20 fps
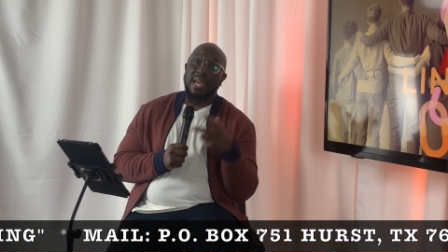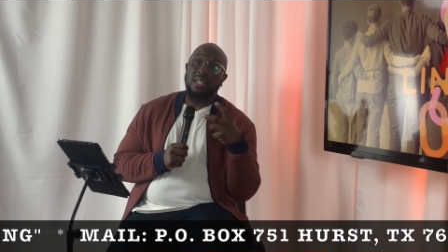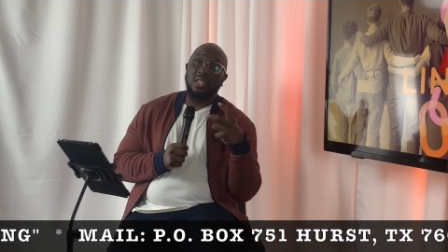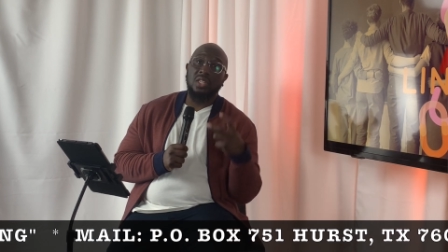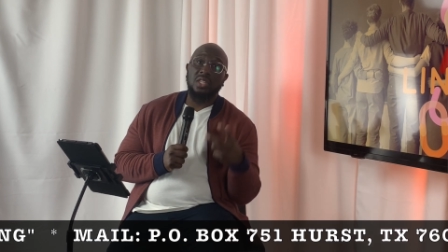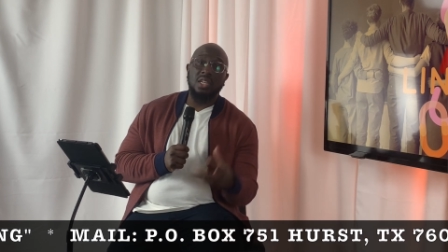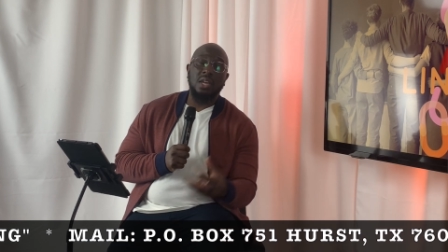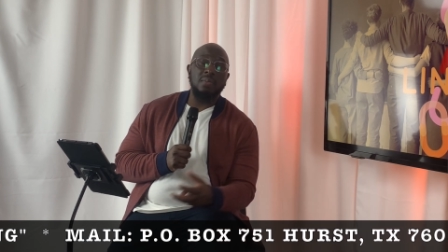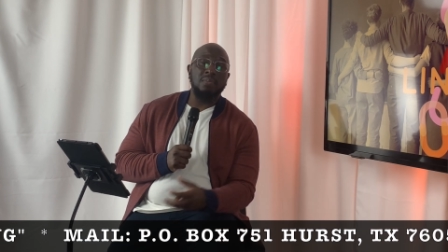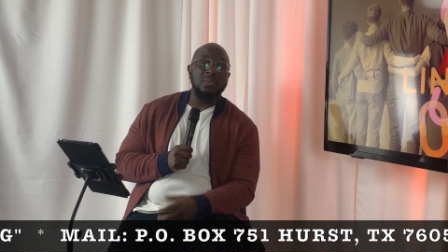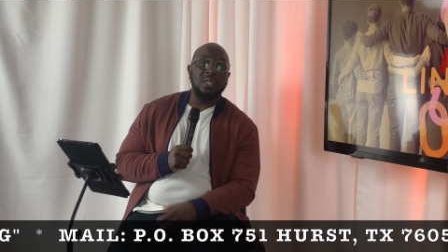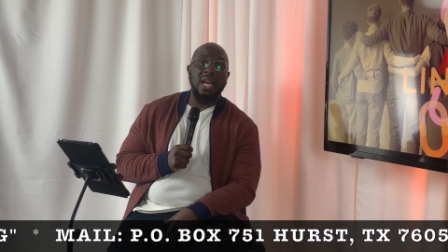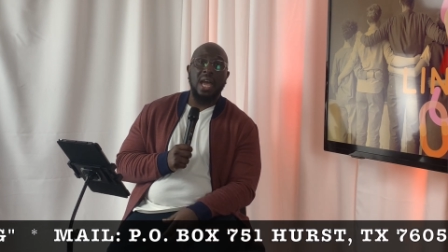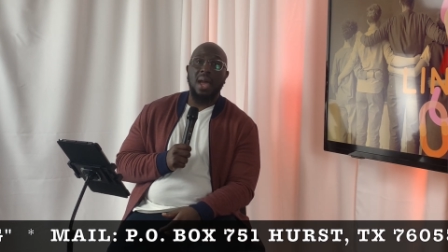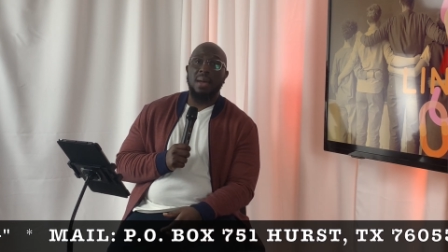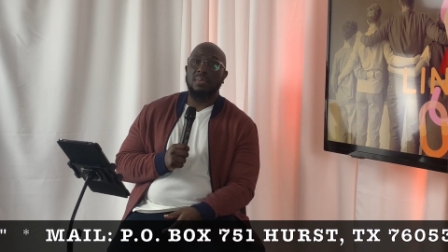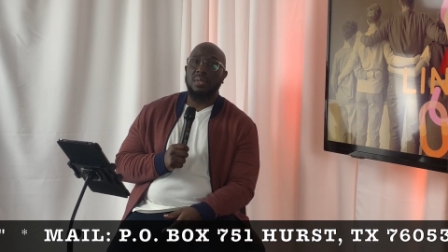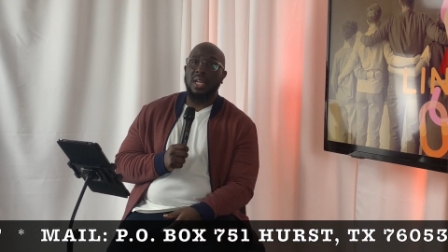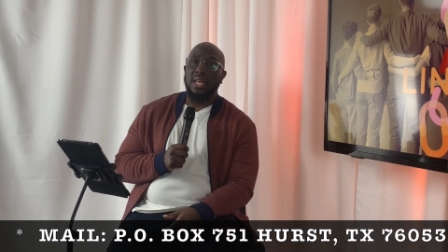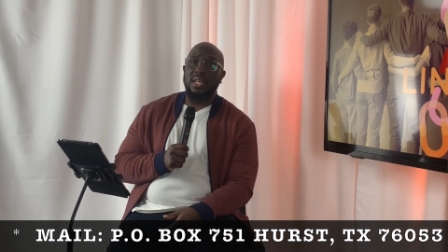And
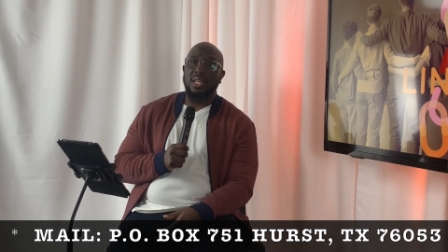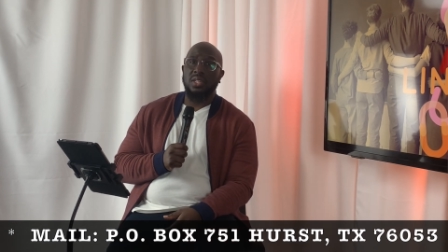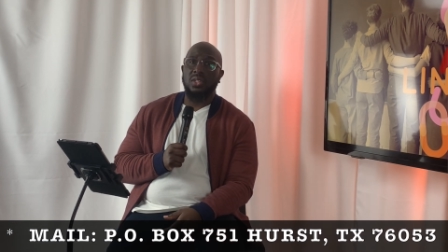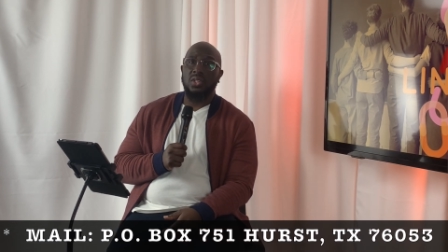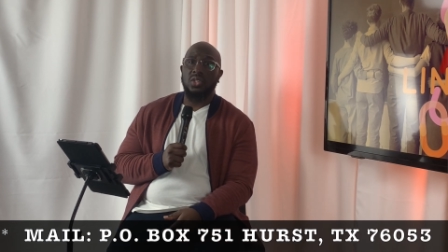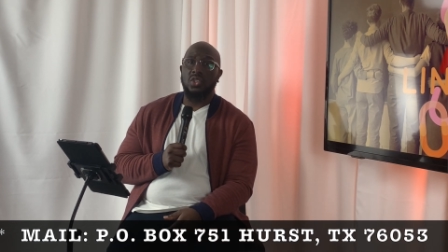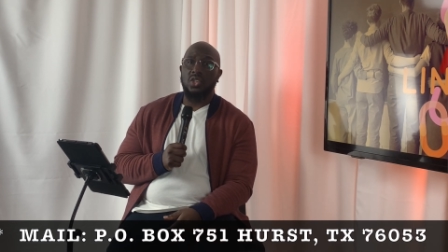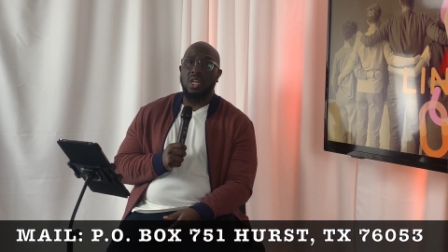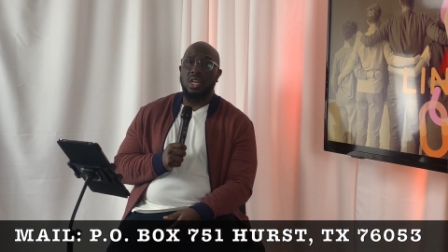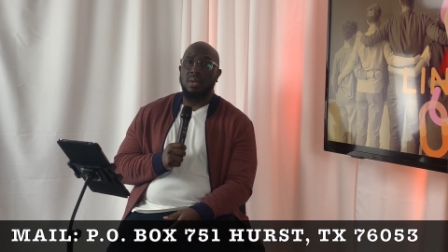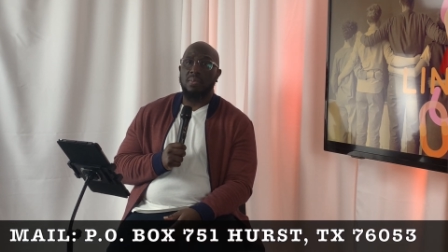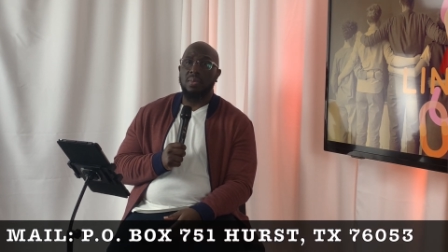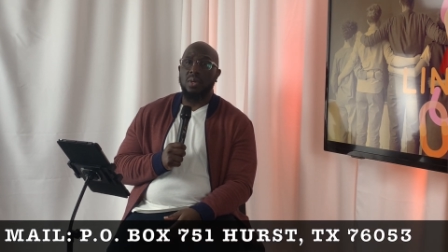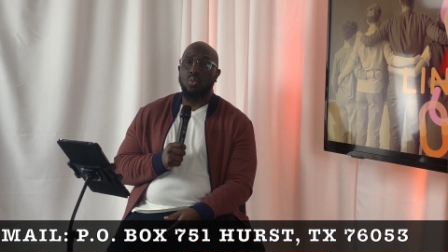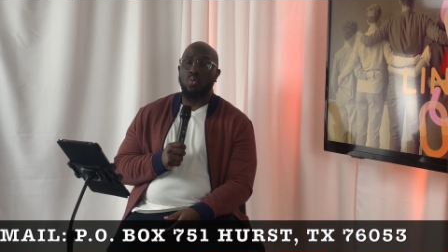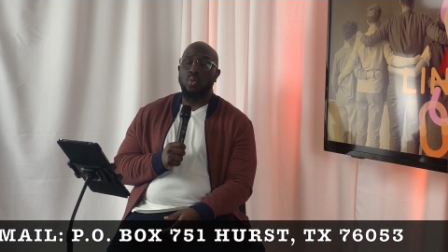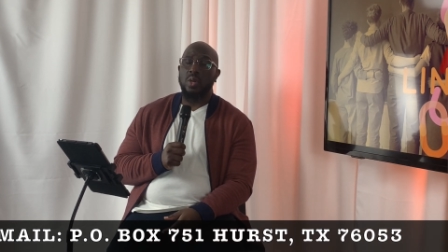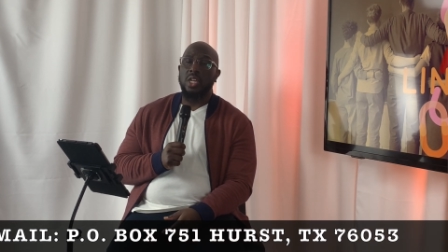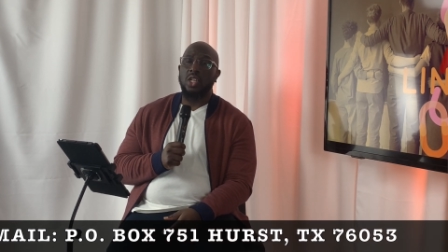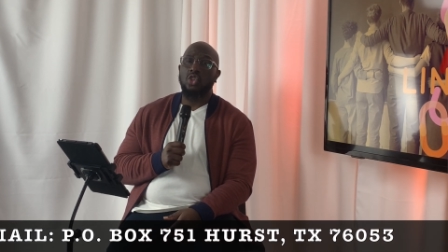sometimes, ladies and
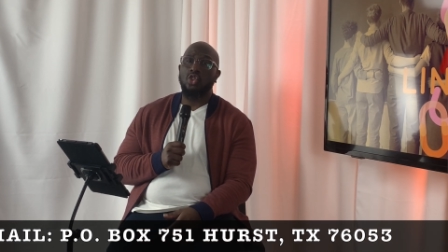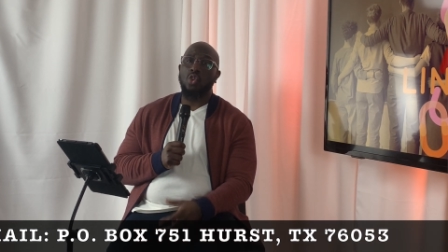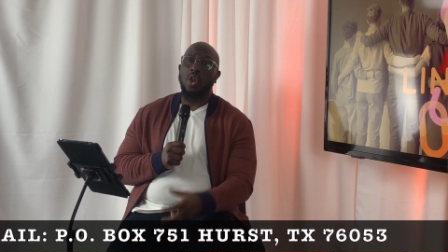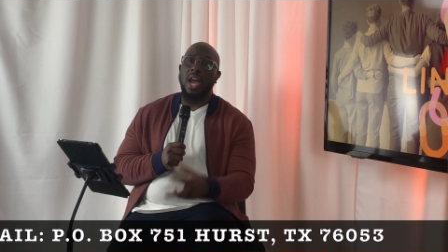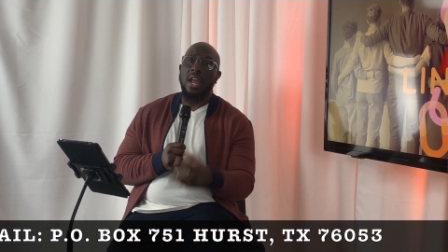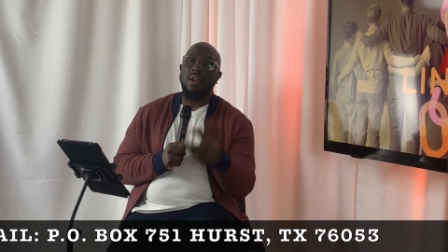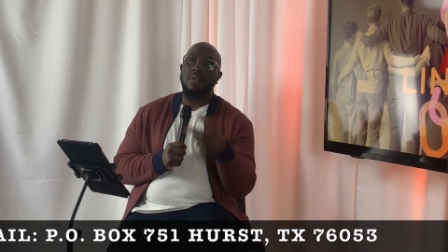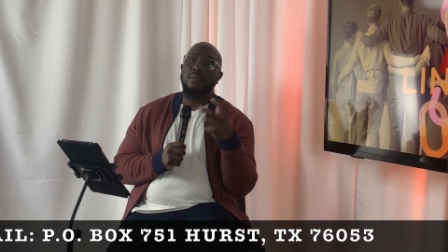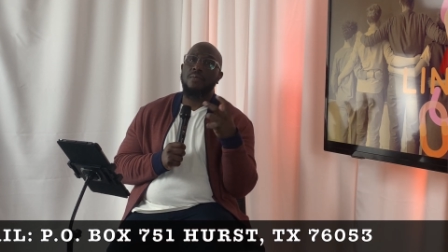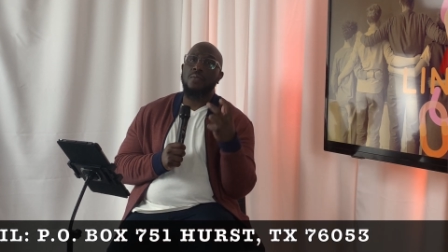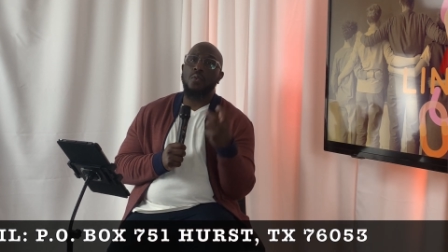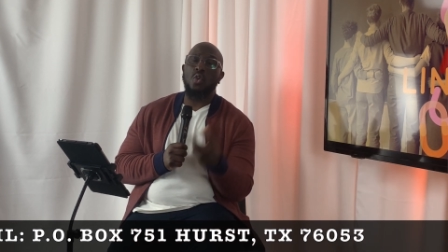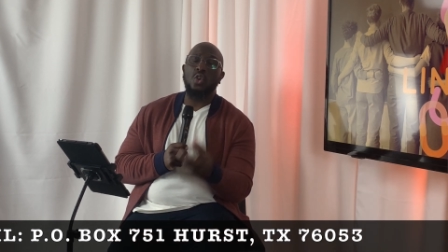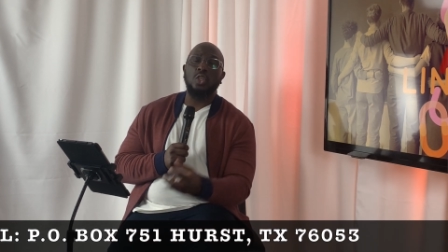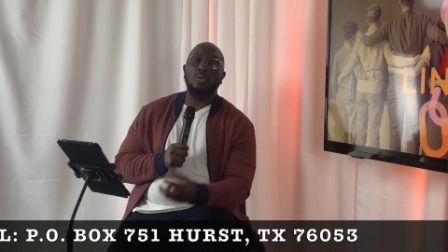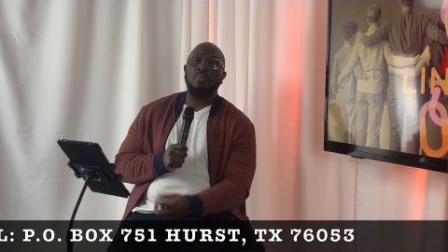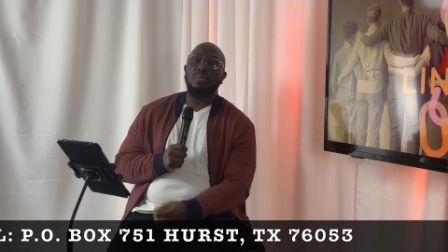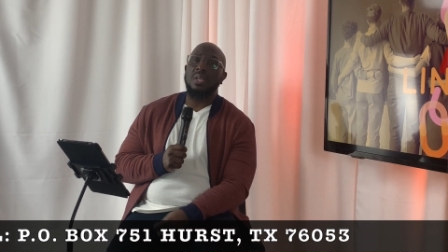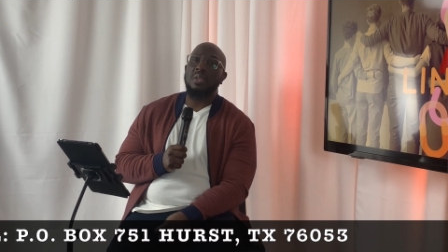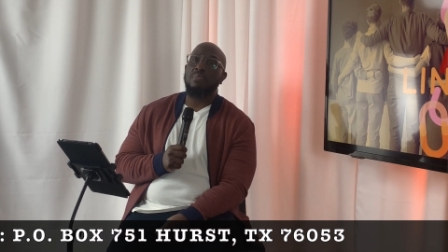gentlemen, we try to
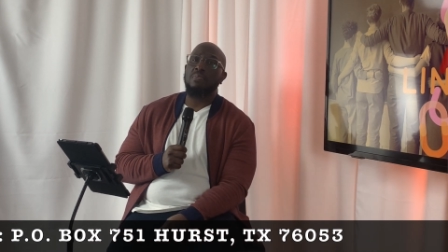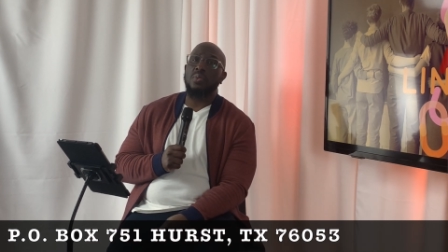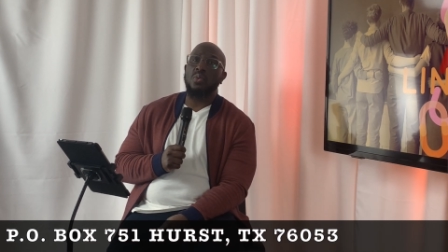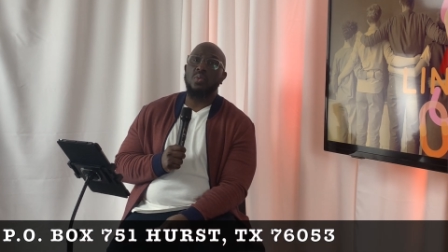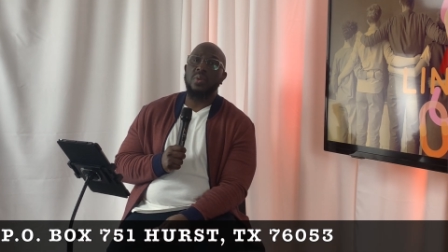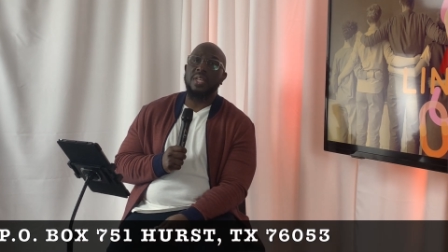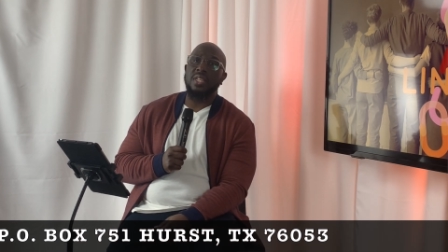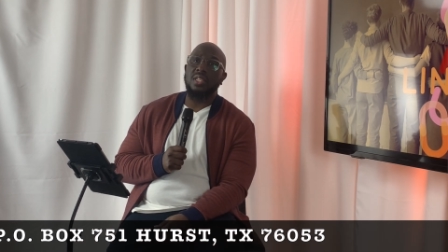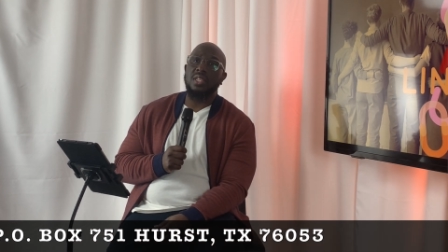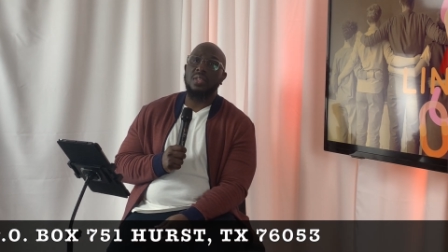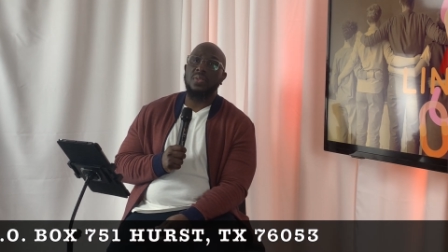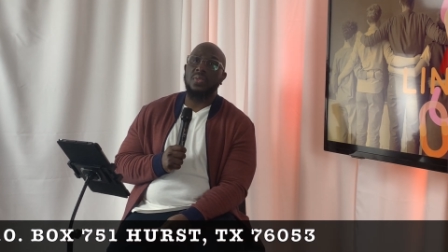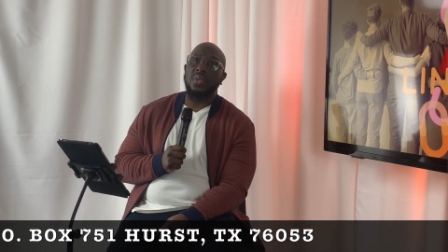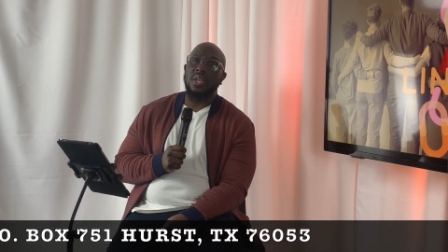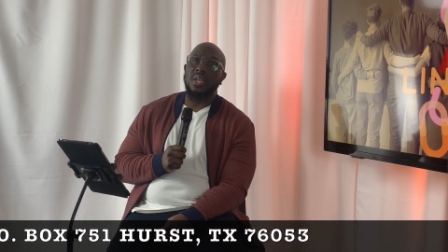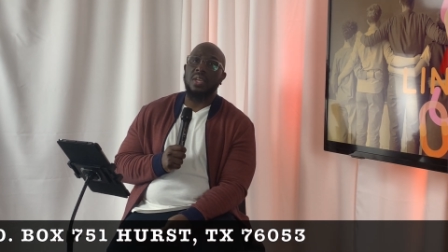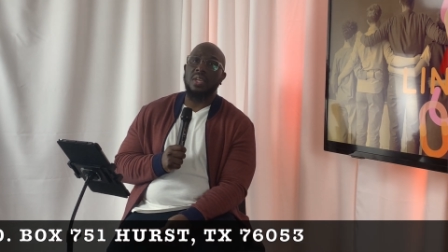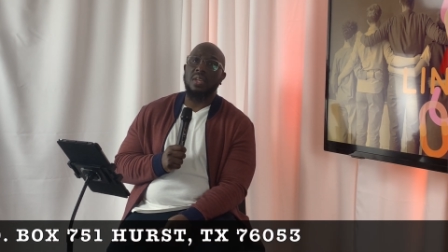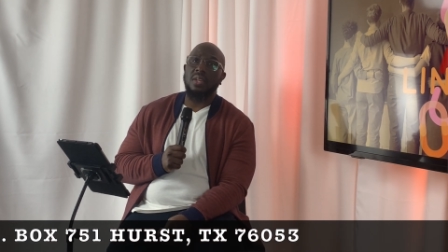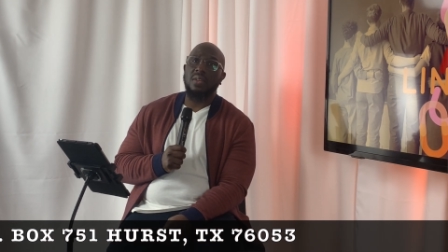force people into
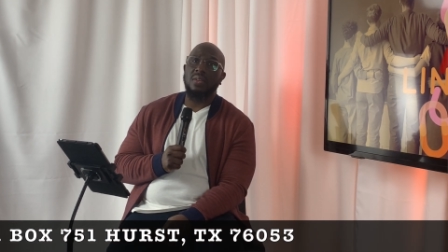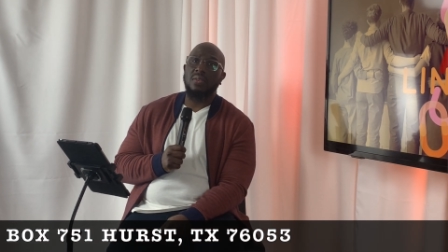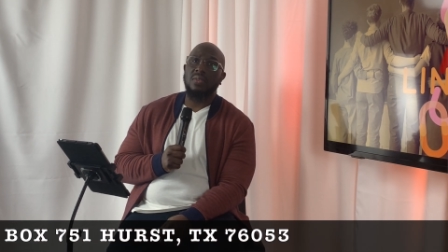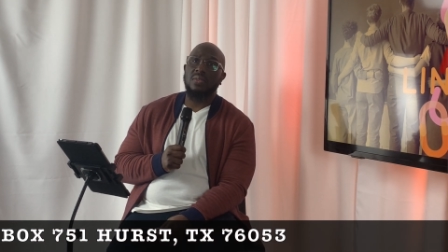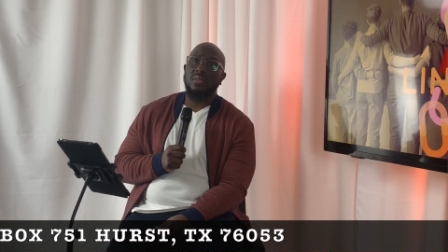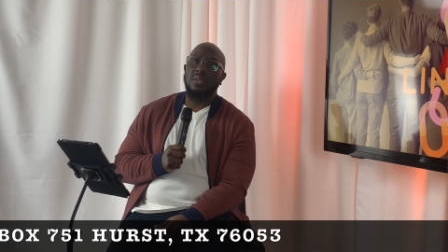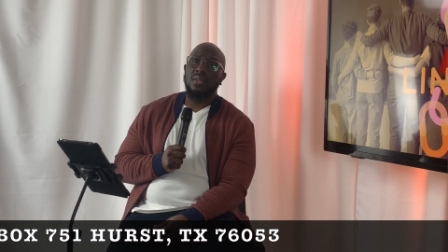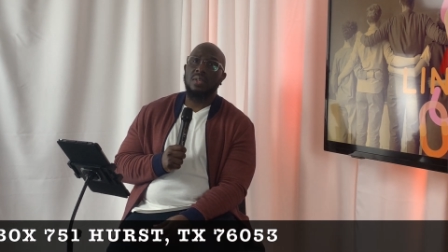things